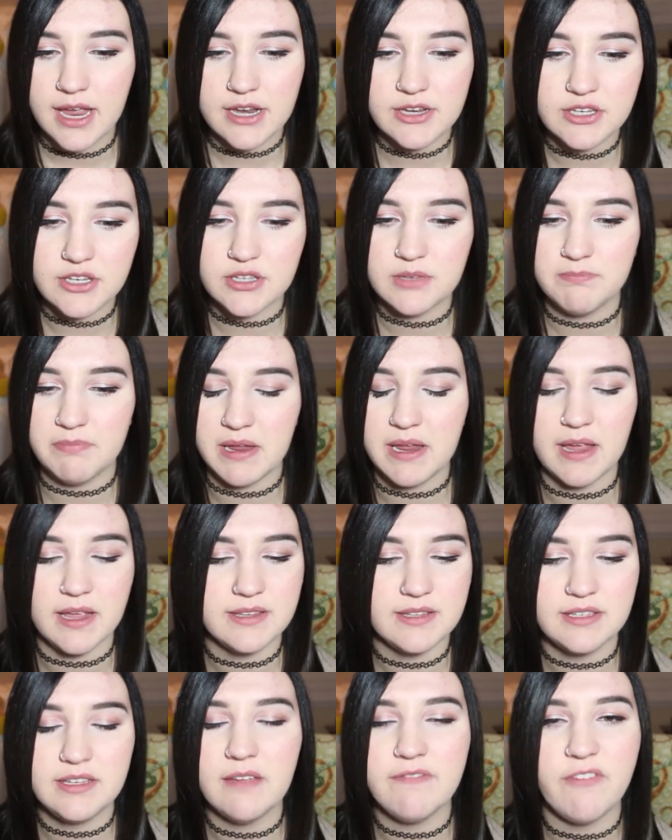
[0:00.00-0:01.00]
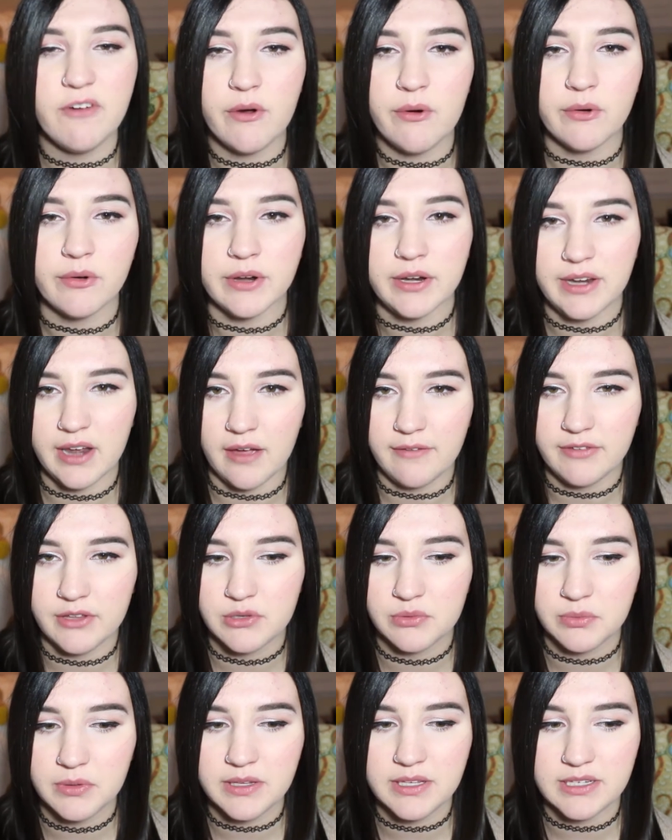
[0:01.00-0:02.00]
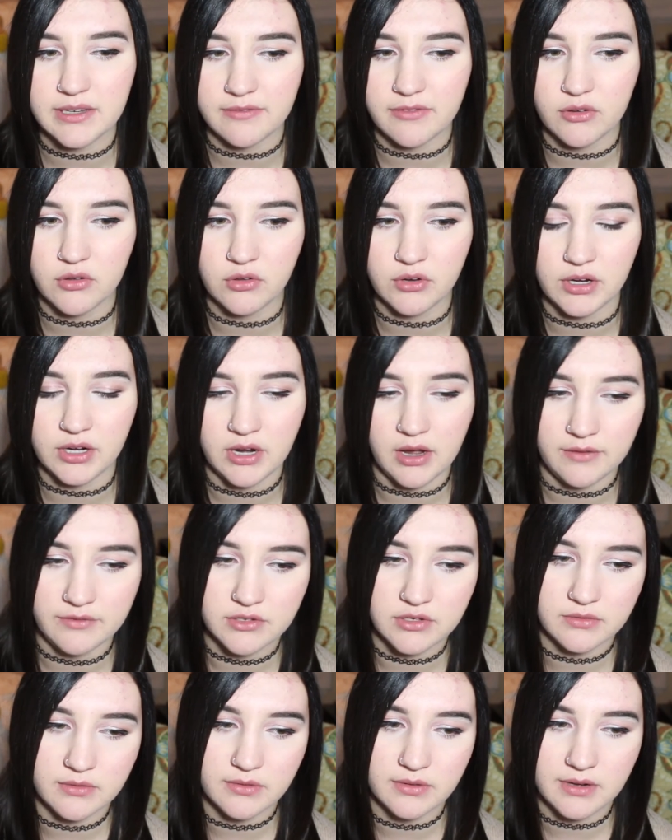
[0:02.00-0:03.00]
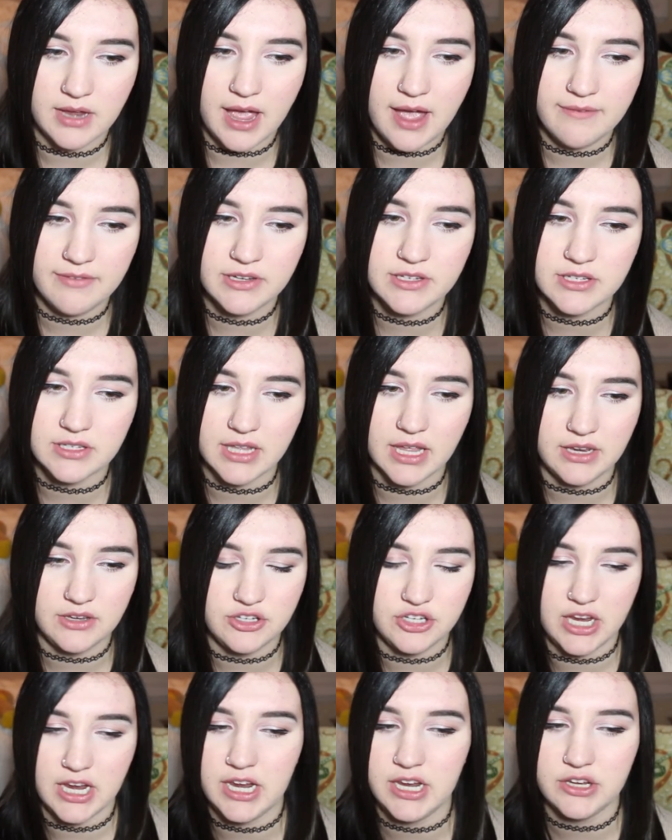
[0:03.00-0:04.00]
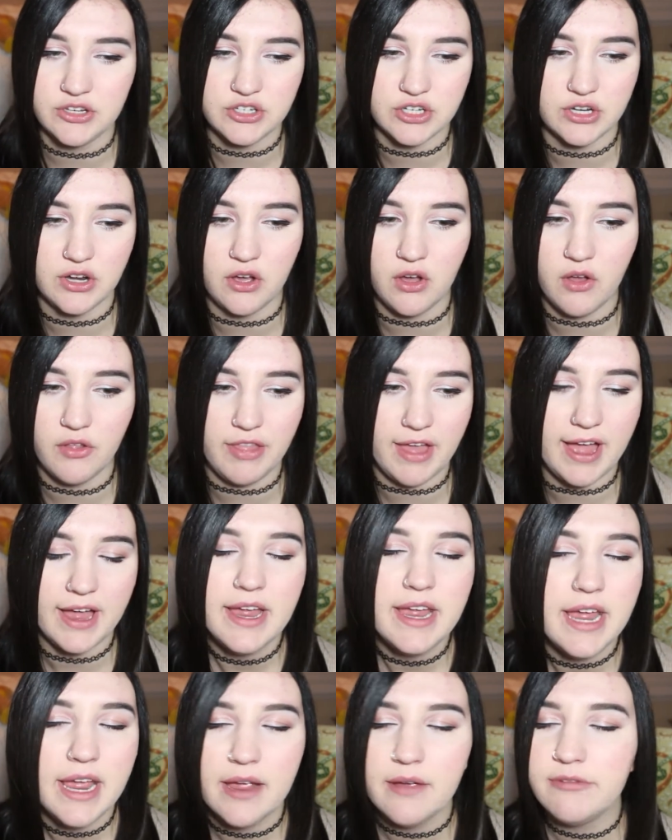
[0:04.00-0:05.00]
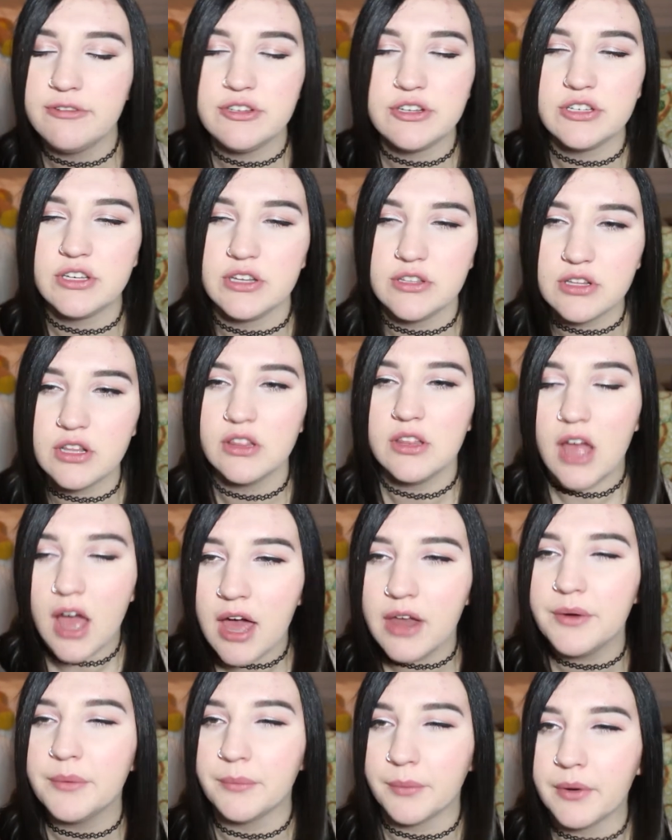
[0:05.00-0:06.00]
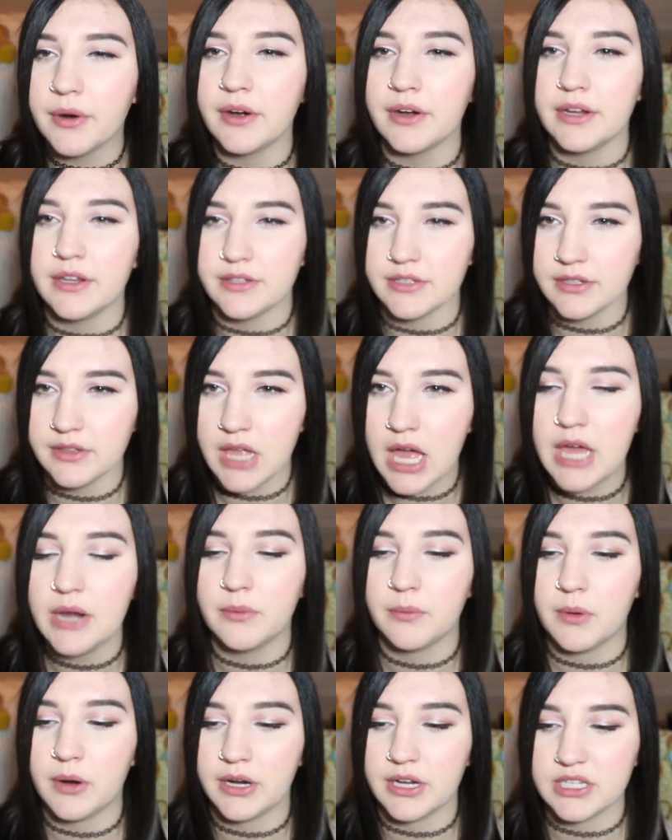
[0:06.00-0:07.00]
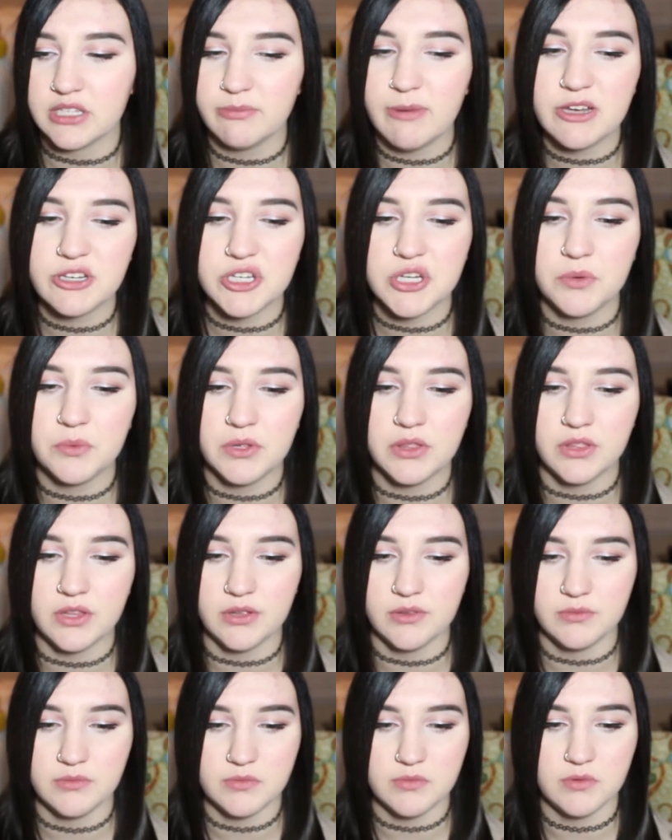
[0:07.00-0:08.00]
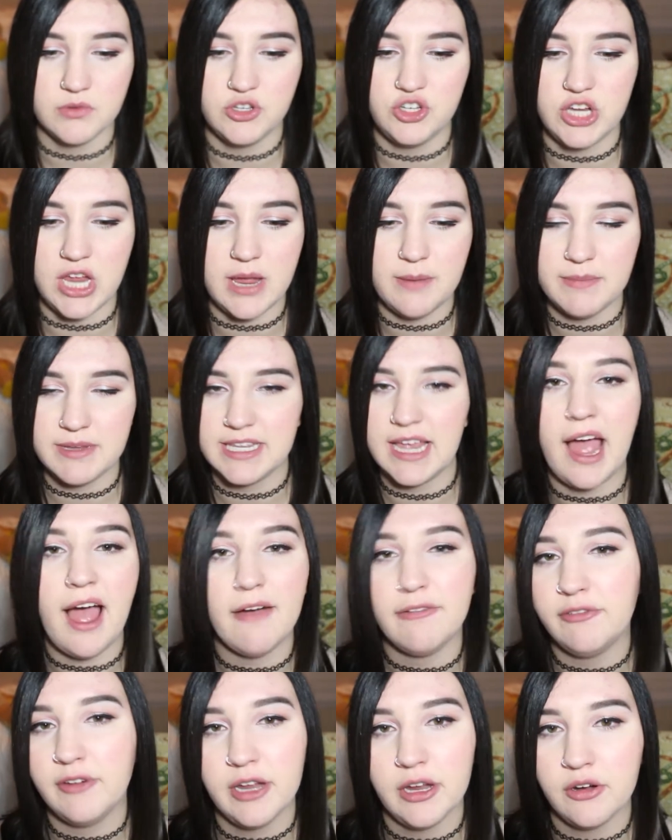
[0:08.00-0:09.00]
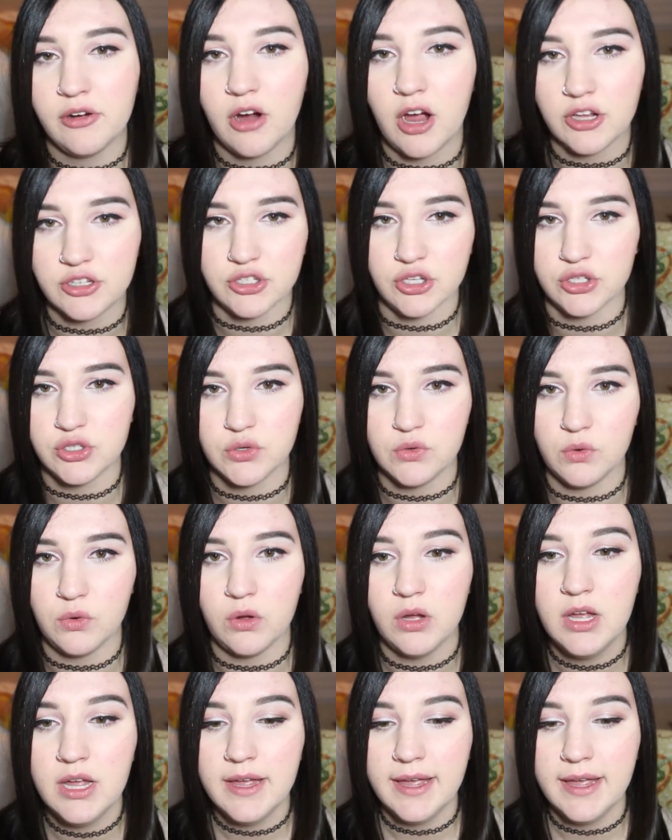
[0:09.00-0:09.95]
it's difficult enough. It's really difficult enough. So having to like change and all that, it's a lot of work. It's a lot of work, especially when the gym is halfway across the school.